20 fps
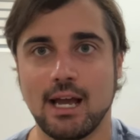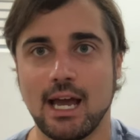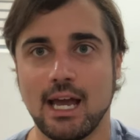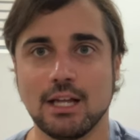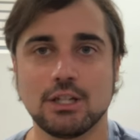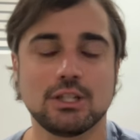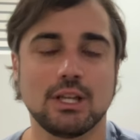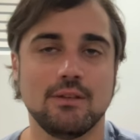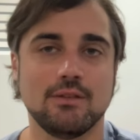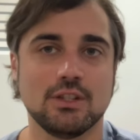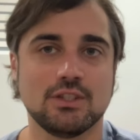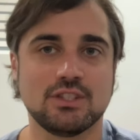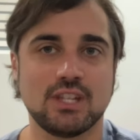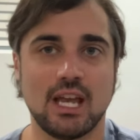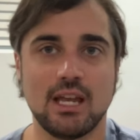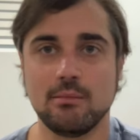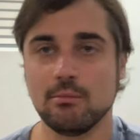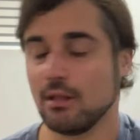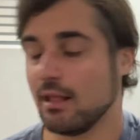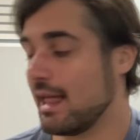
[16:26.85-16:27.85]
I actually have the
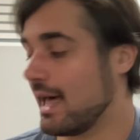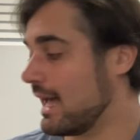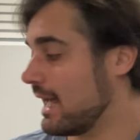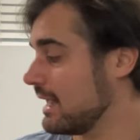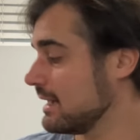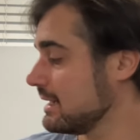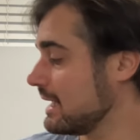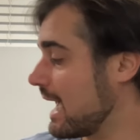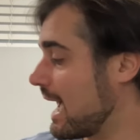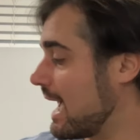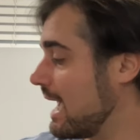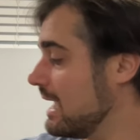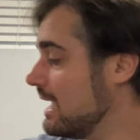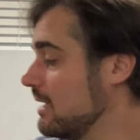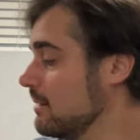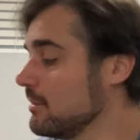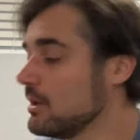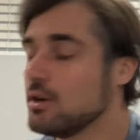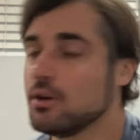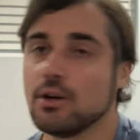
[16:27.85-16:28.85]
same line
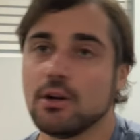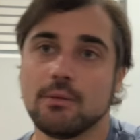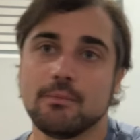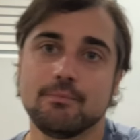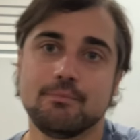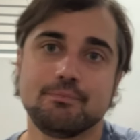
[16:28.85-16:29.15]
diameter